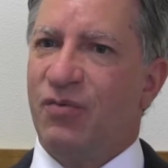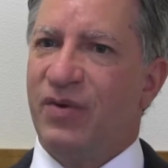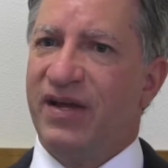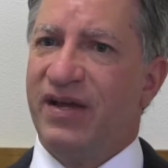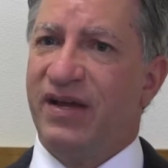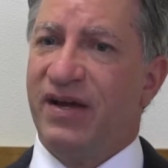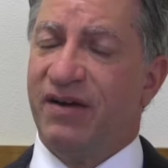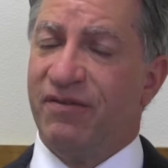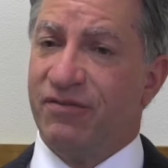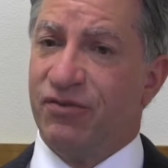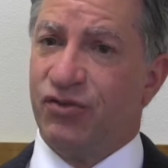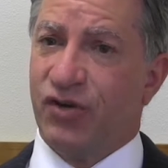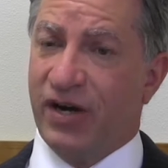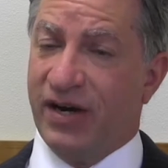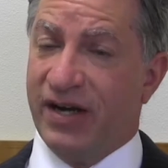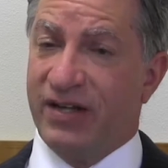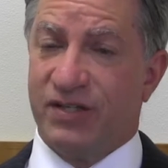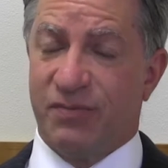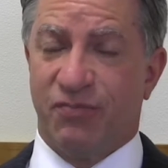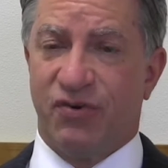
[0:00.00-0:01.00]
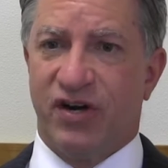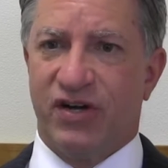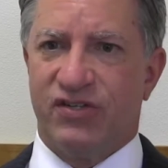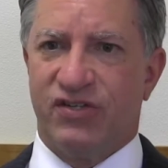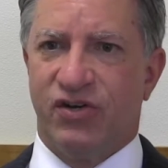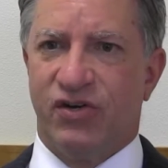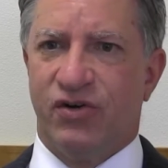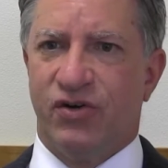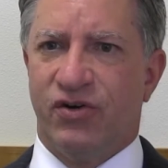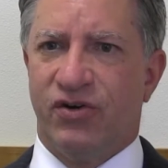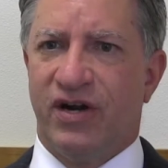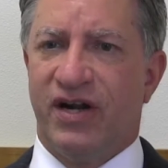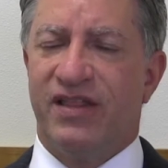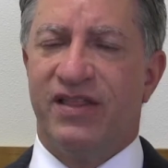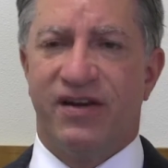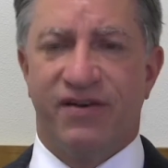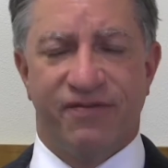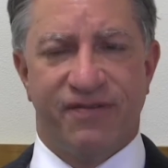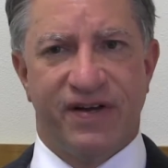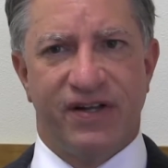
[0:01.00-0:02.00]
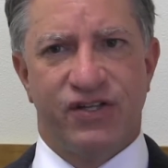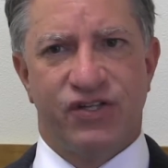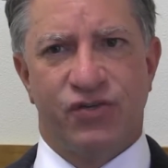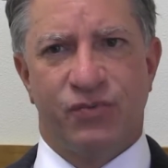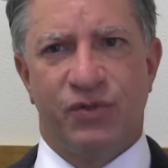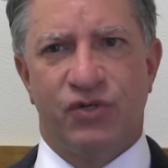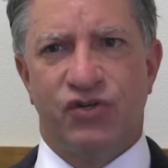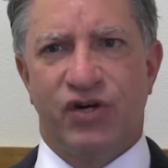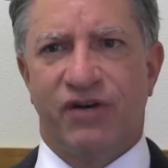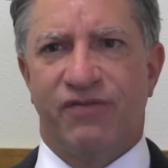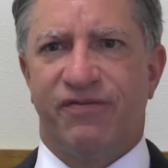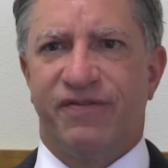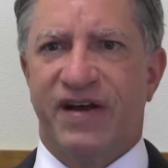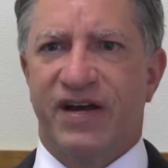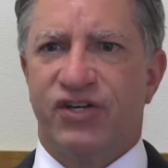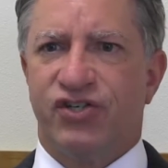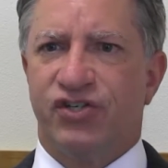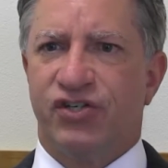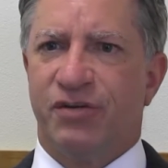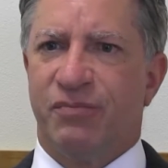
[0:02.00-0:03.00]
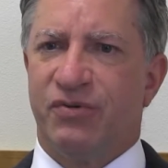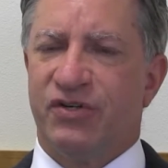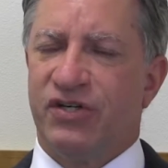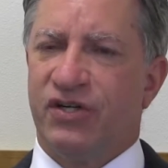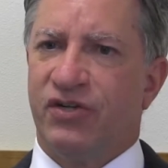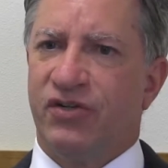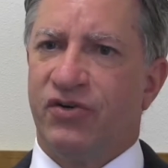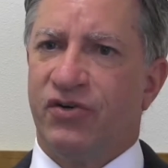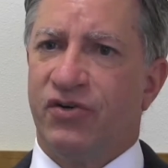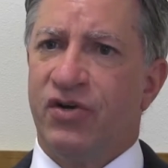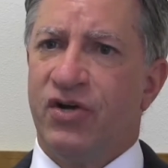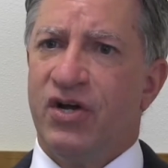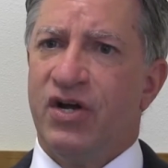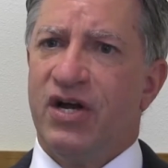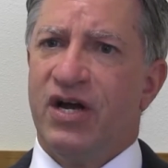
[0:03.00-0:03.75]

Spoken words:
and we try, as a prosecutor and the defense, we try to fashion a particular